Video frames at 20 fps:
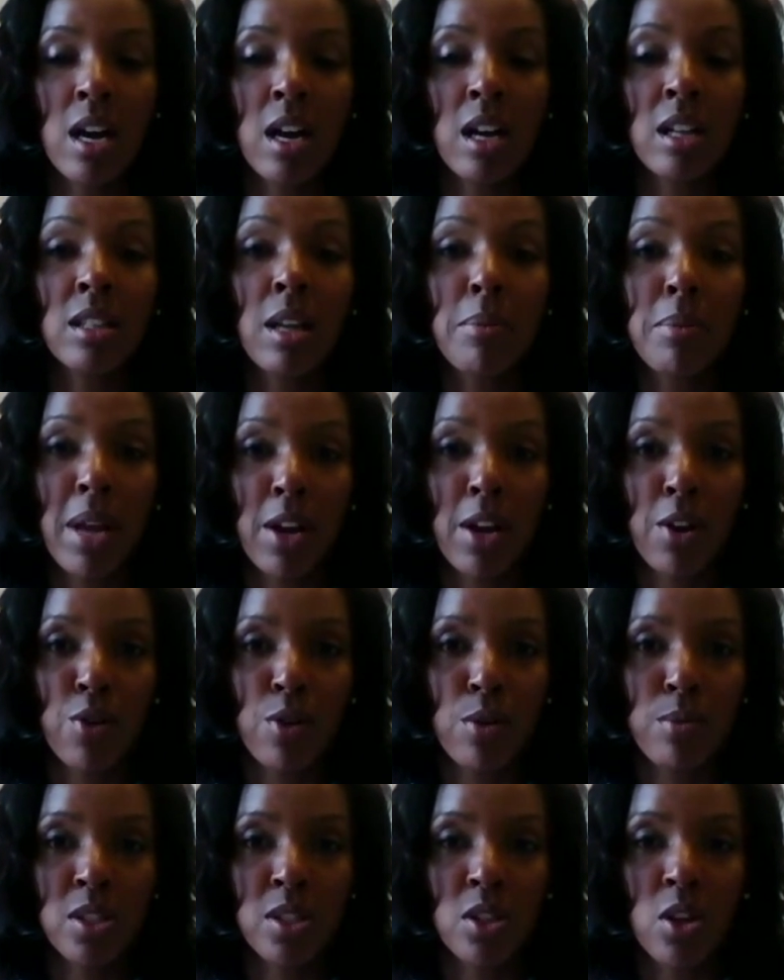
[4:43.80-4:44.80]
alumni
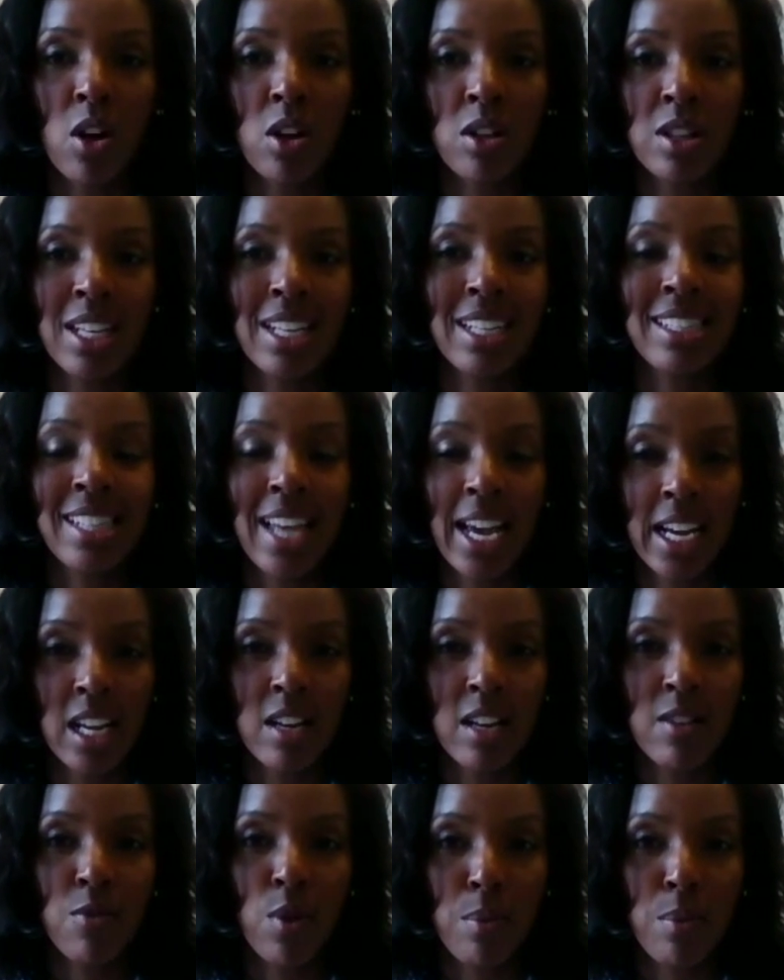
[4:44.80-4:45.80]
groups called the
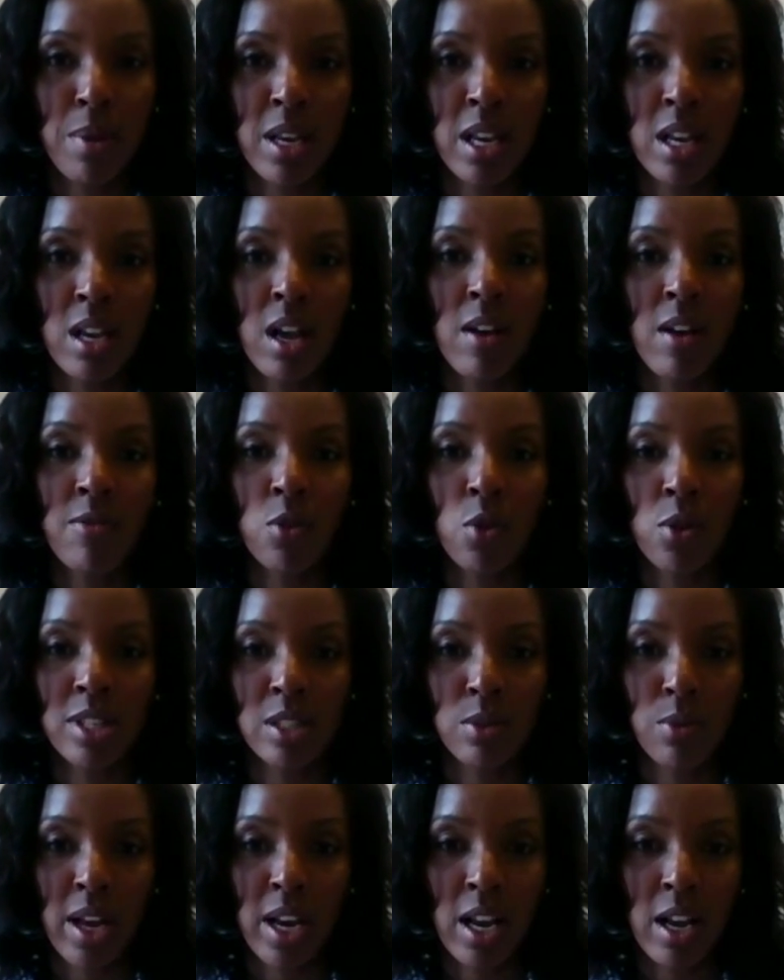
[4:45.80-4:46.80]
Executive Women of
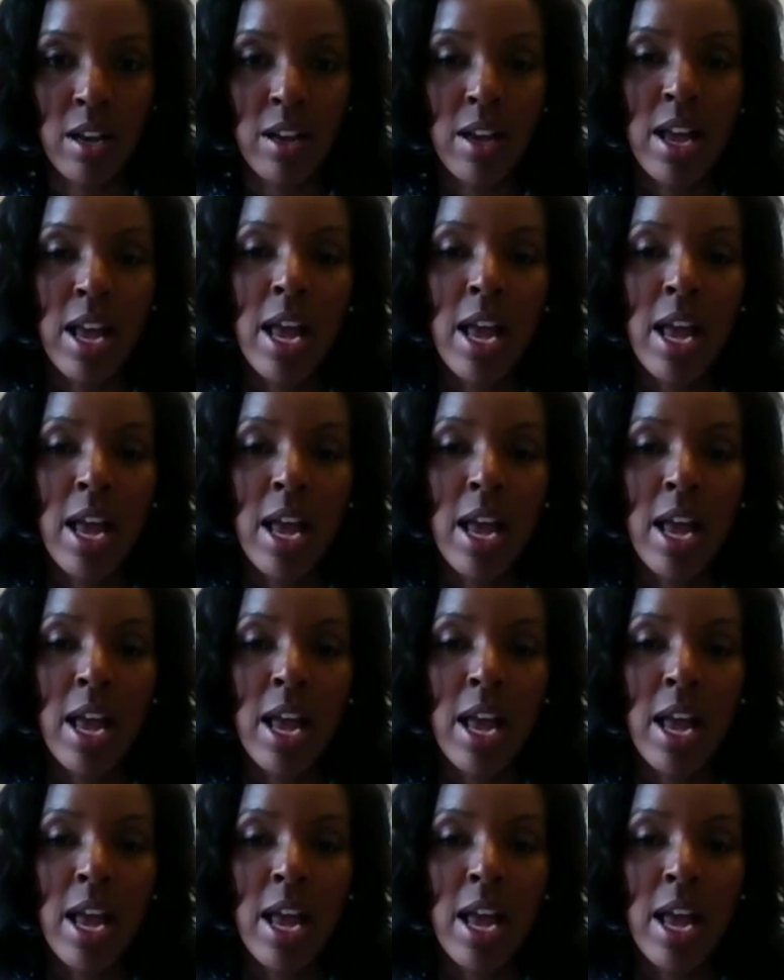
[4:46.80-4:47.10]
Goizueta.